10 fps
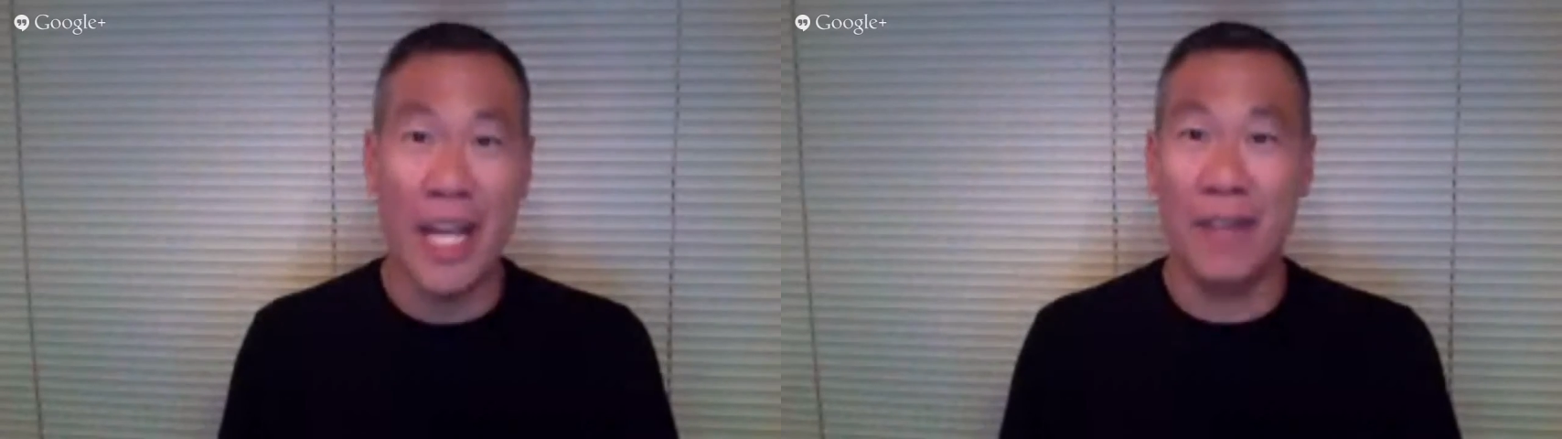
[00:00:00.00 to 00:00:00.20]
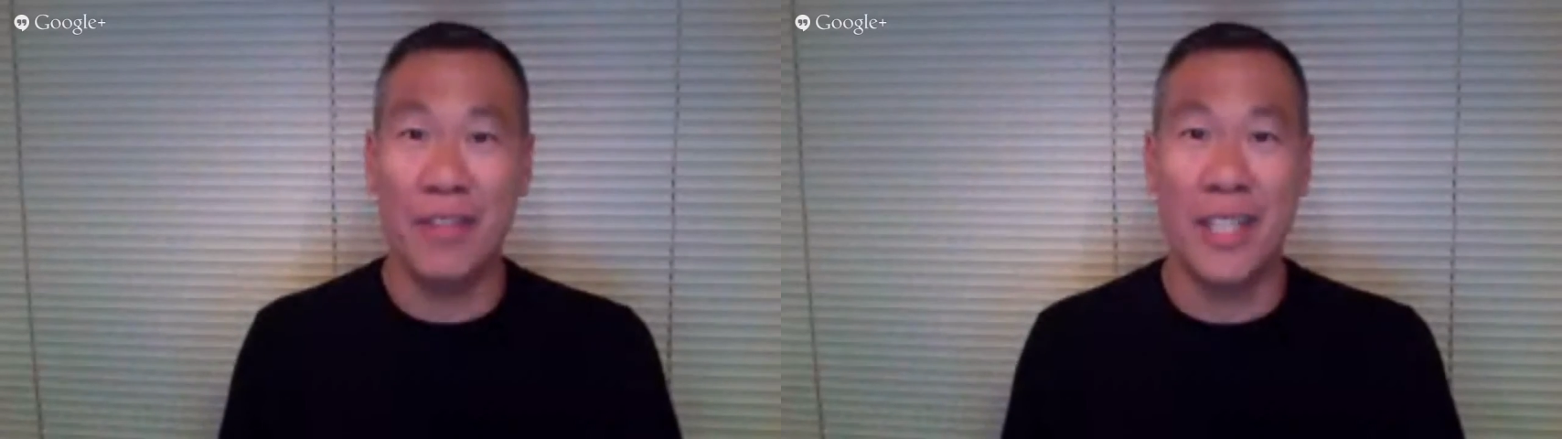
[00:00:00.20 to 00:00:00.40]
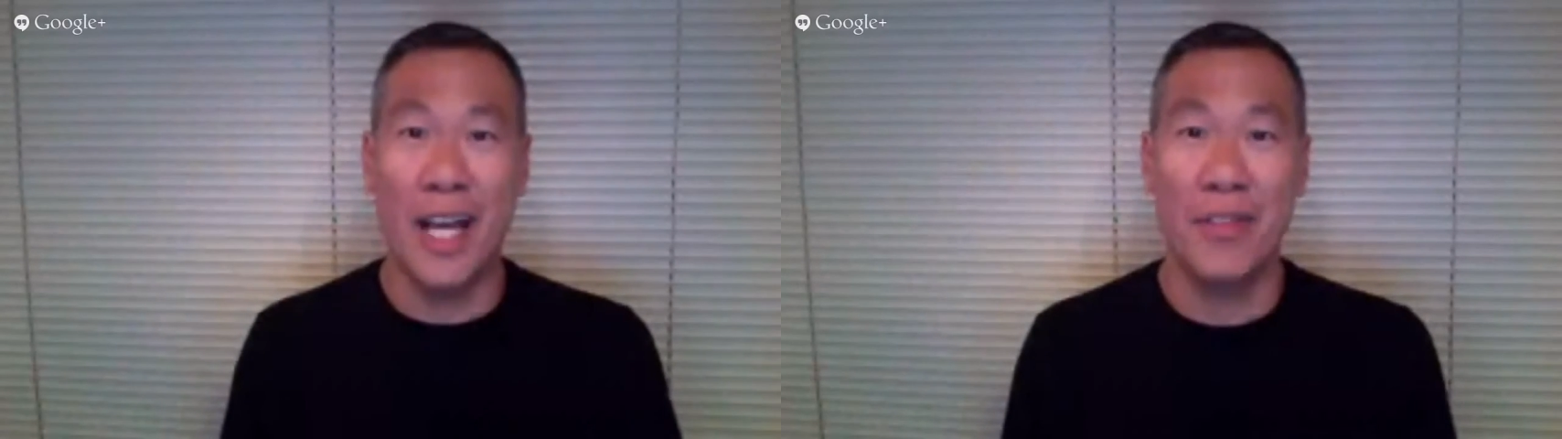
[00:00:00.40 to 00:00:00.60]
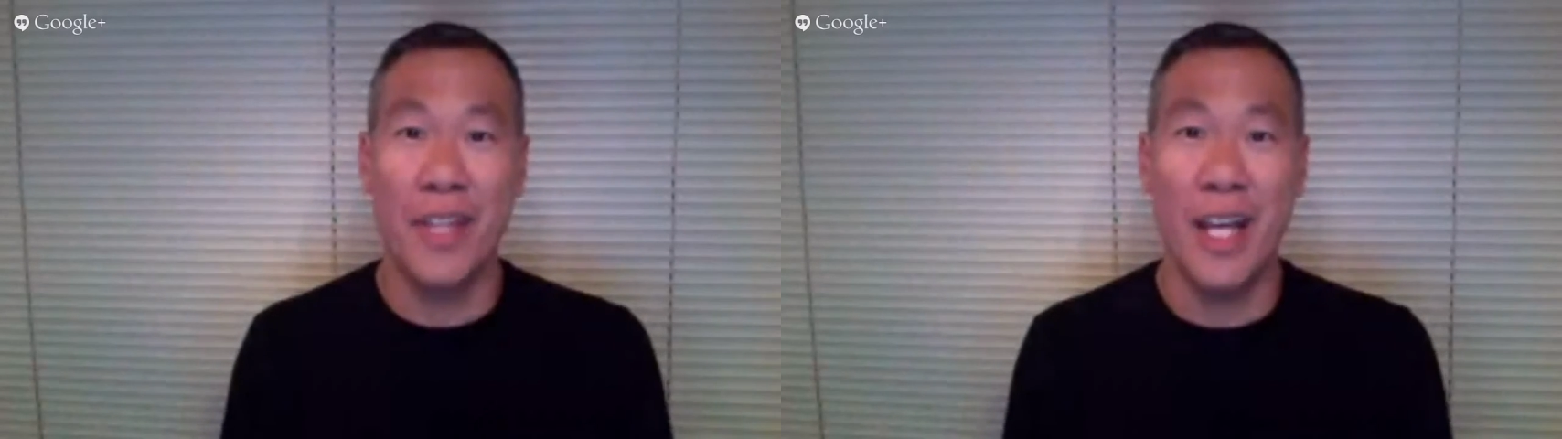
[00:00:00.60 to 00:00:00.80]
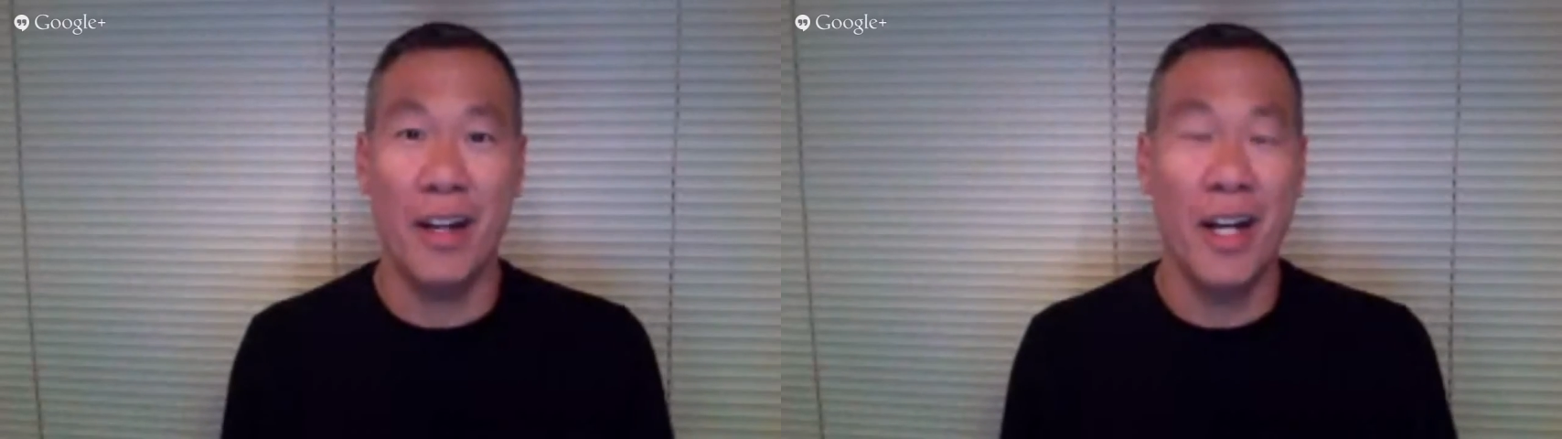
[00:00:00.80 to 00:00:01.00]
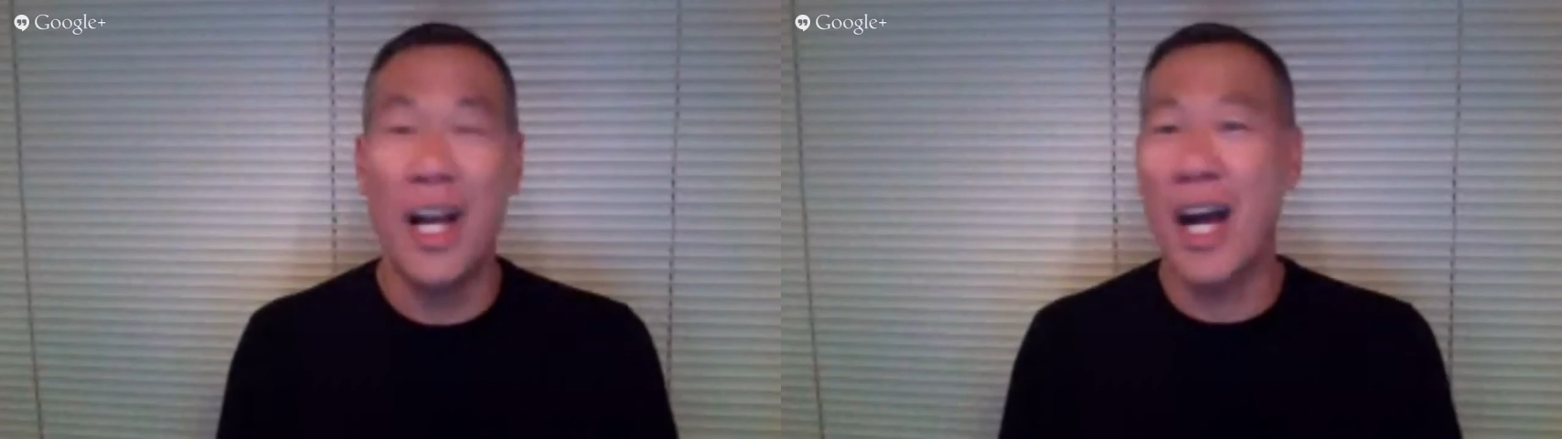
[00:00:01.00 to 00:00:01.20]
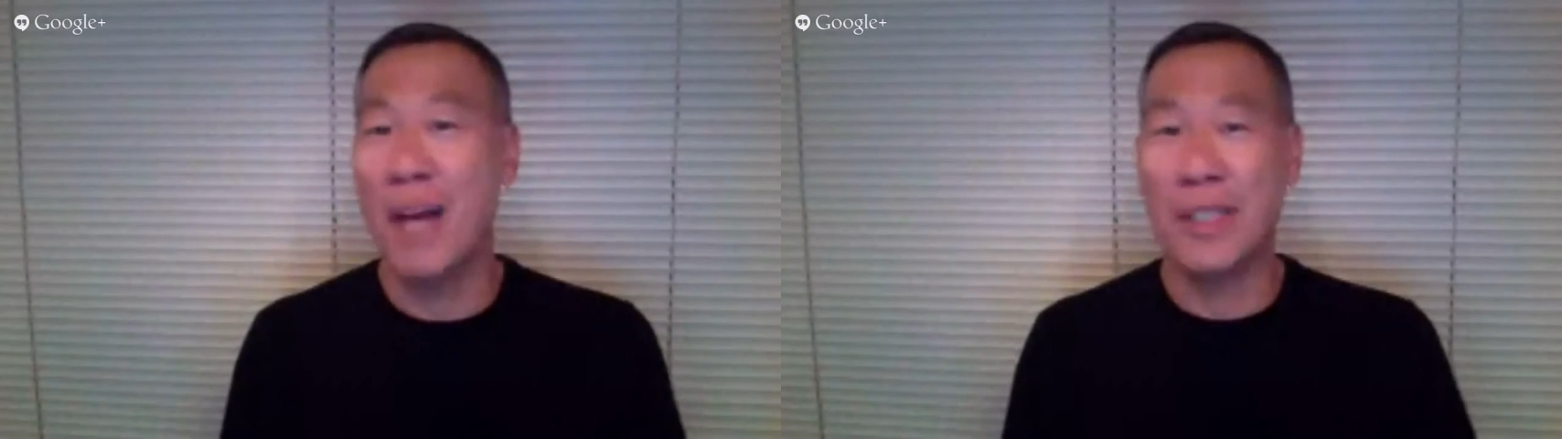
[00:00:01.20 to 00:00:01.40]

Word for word: have it down there. I mean,